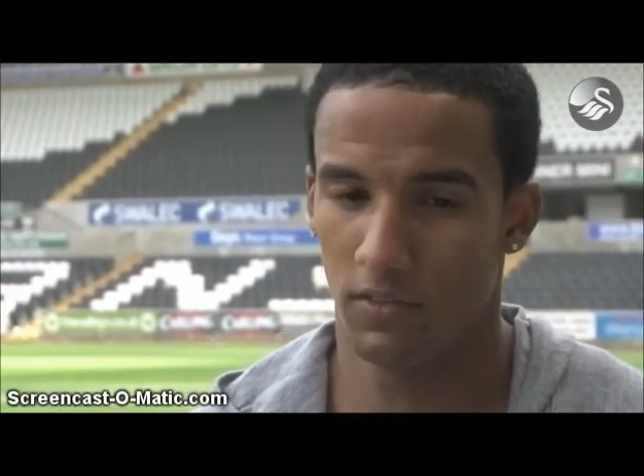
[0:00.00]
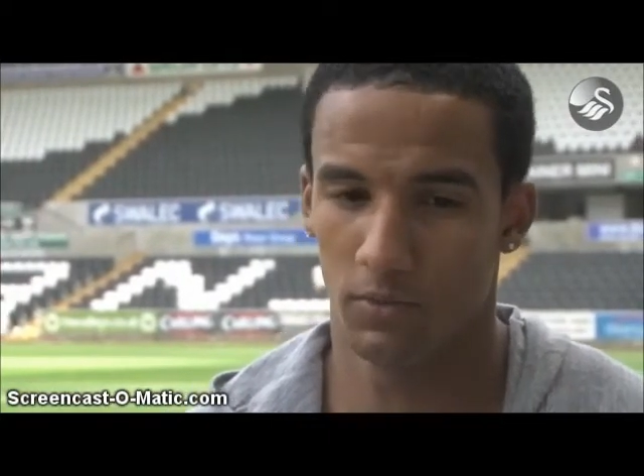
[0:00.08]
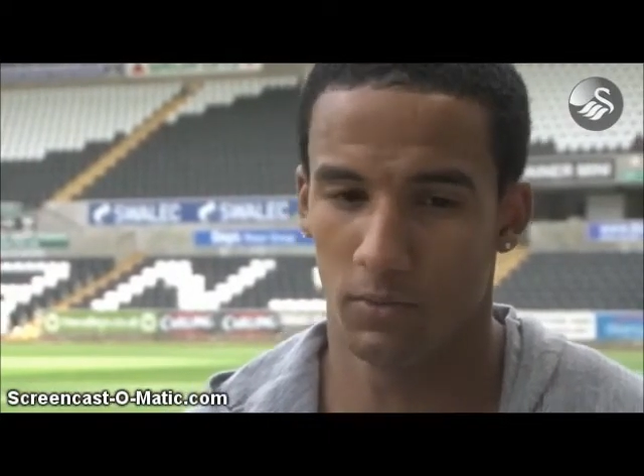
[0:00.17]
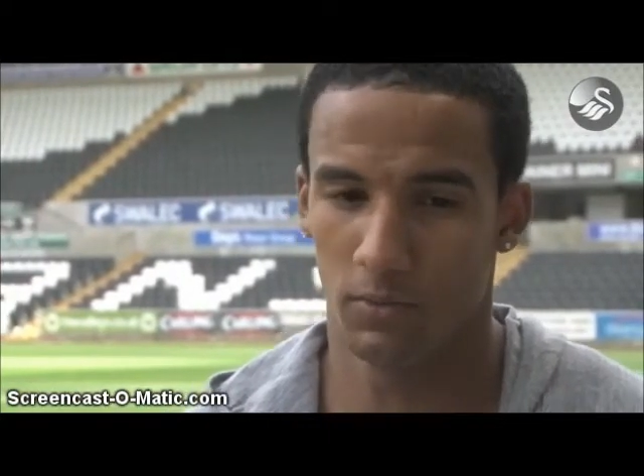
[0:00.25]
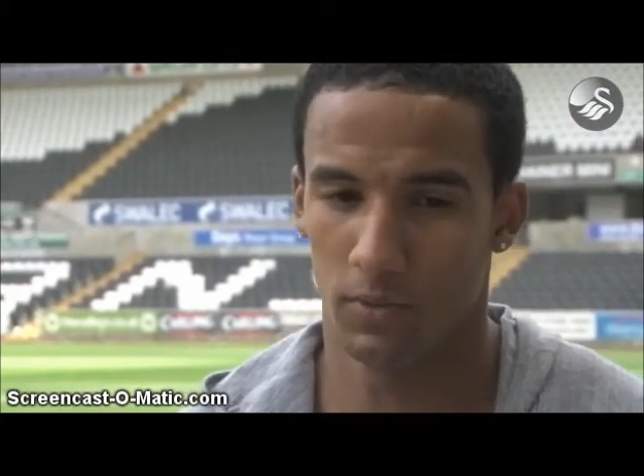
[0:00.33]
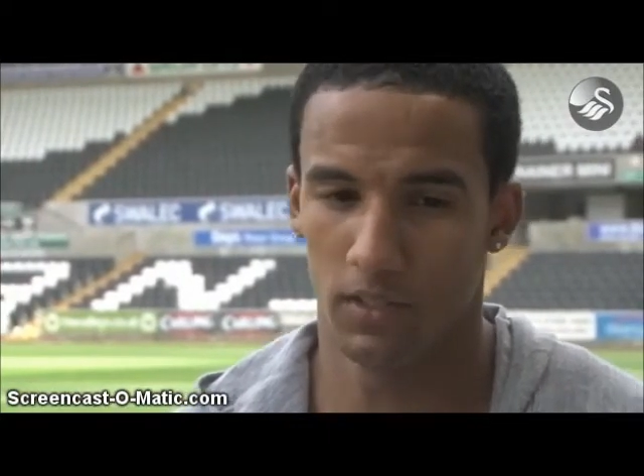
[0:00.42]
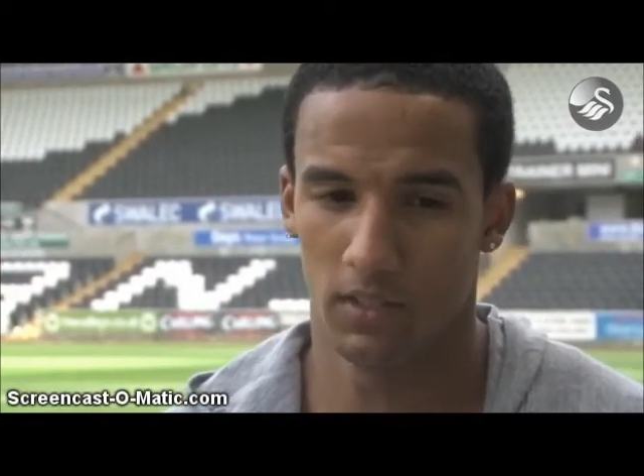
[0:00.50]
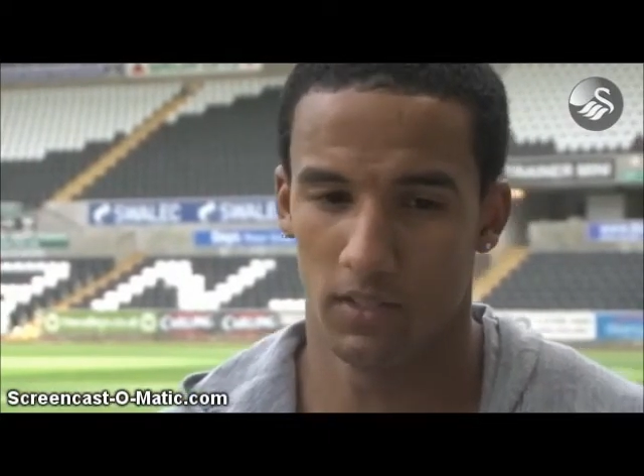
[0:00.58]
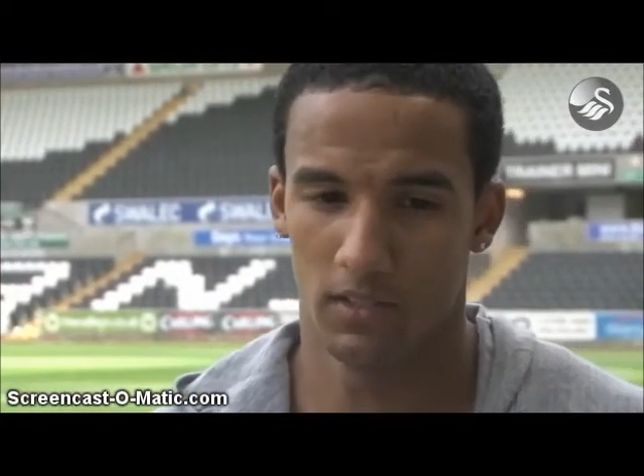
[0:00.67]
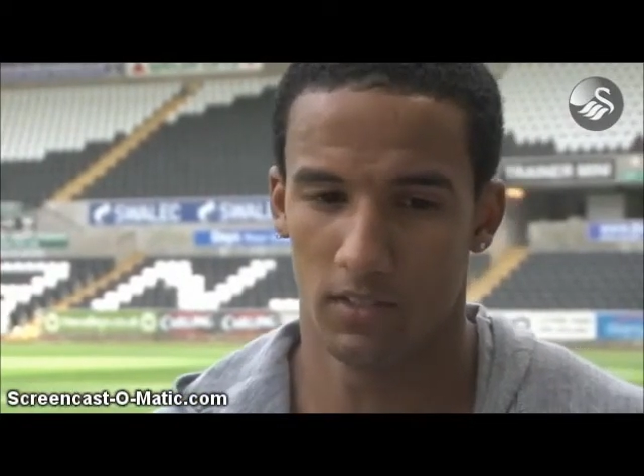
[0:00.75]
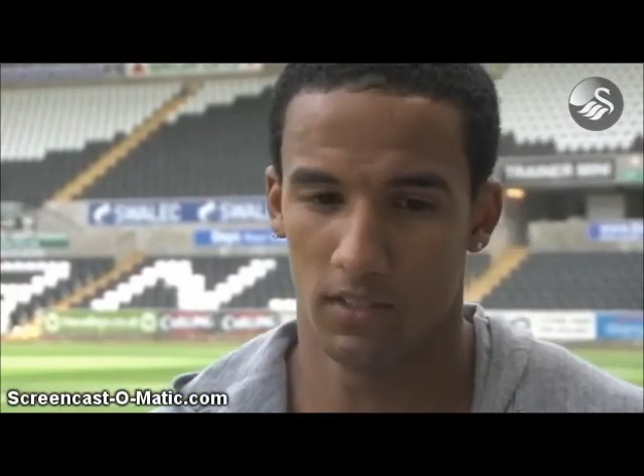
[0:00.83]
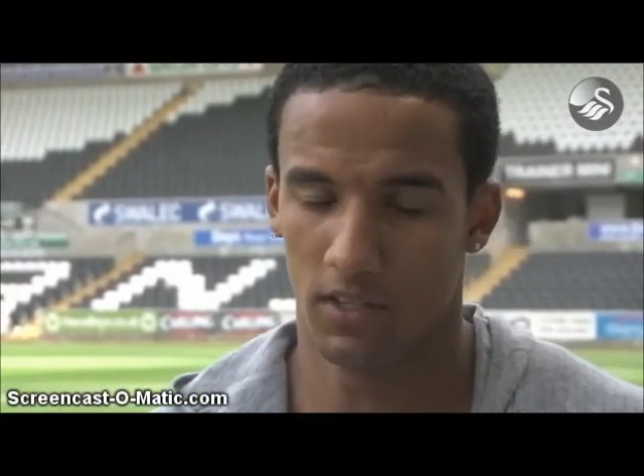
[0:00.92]
I thought
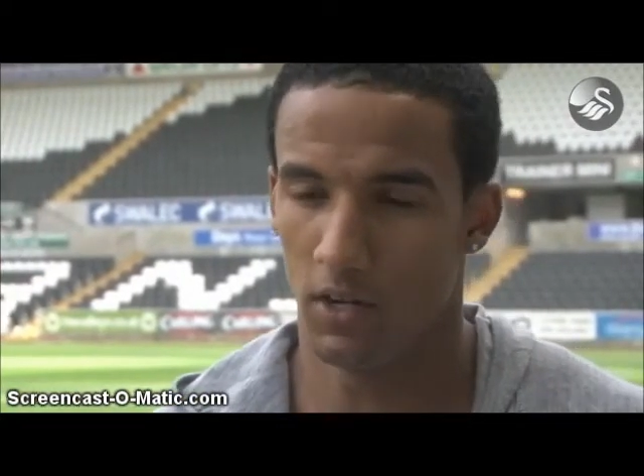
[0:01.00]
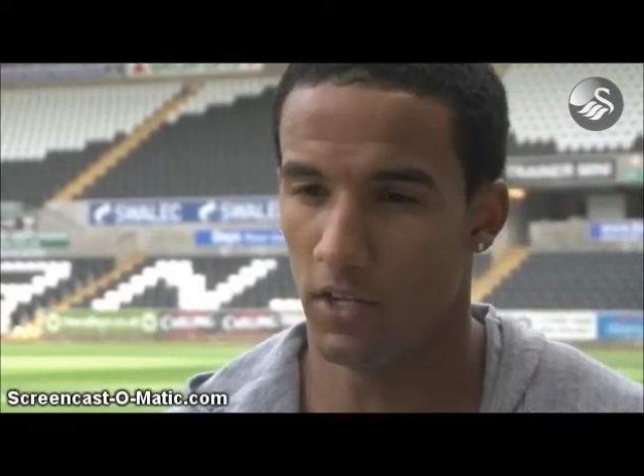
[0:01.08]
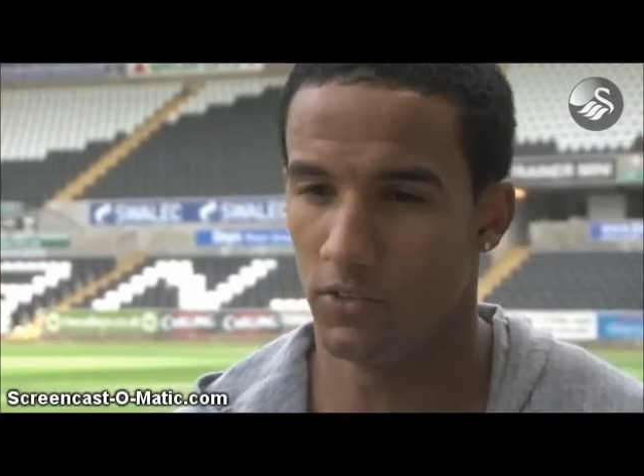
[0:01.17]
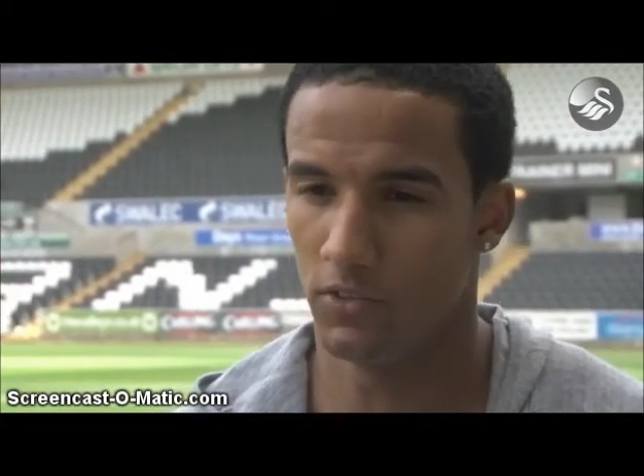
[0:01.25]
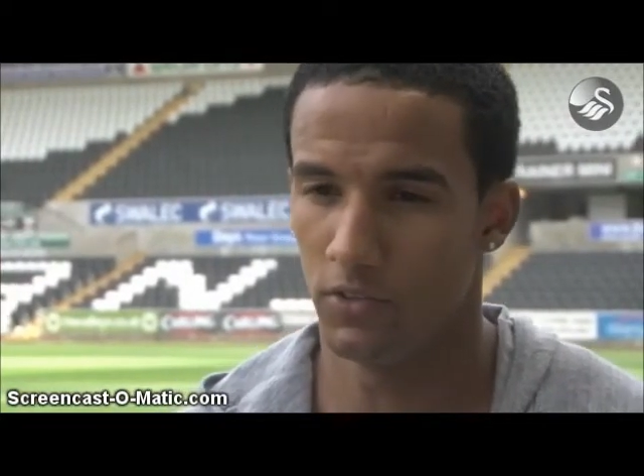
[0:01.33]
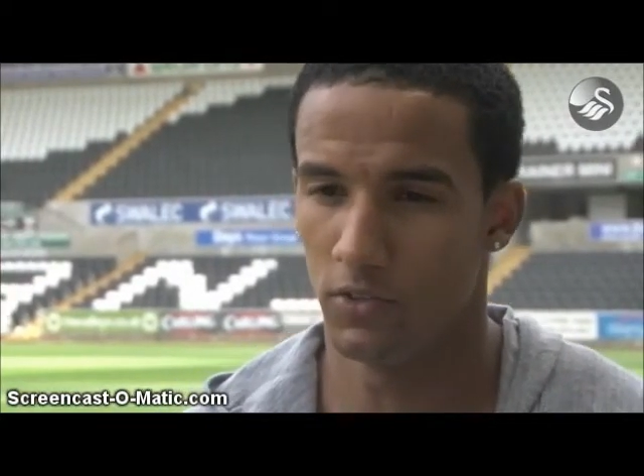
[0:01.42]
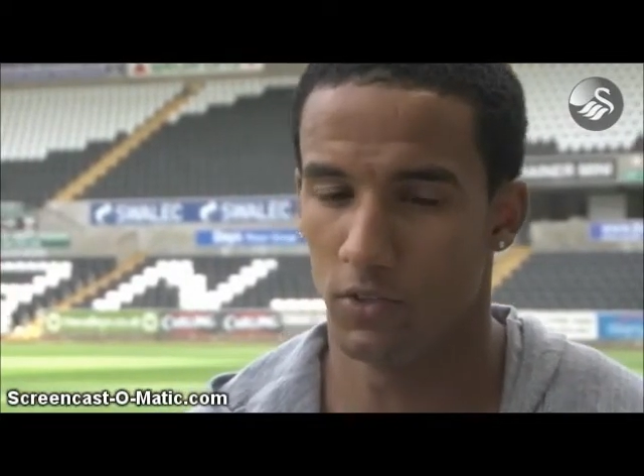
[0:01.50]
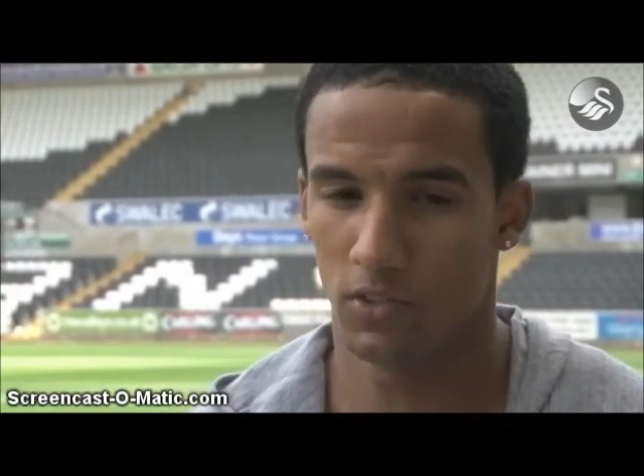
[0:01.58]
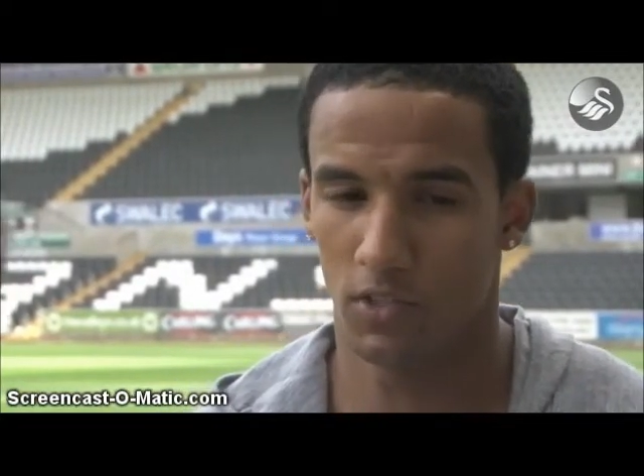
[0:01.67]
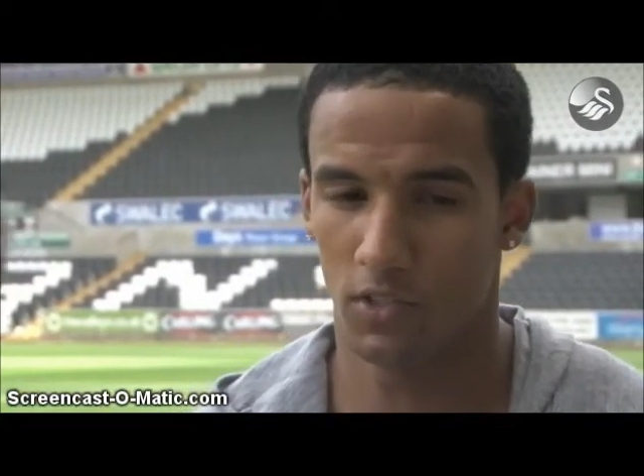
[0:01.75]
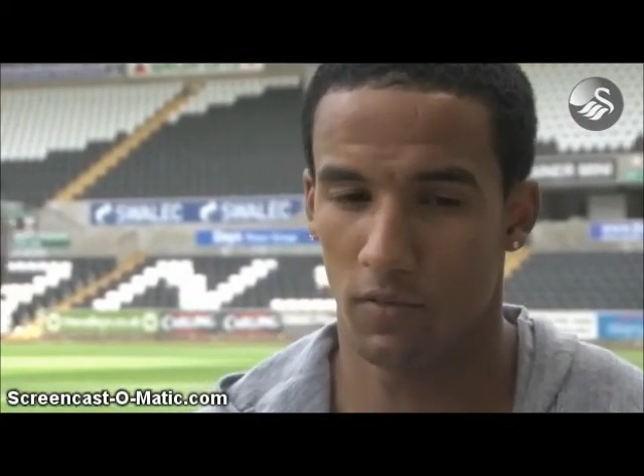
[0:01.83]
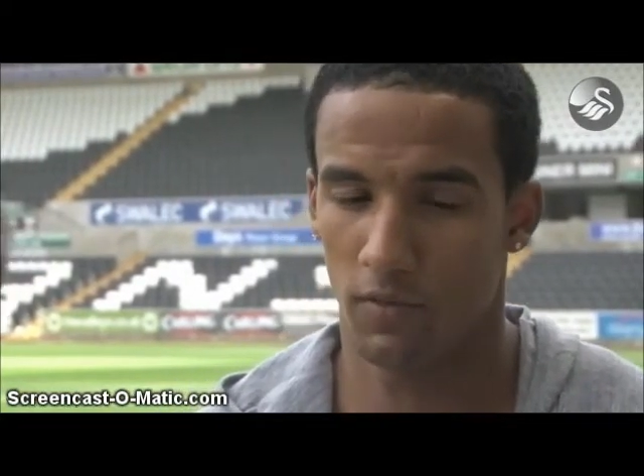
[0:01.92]
we're the underdogs.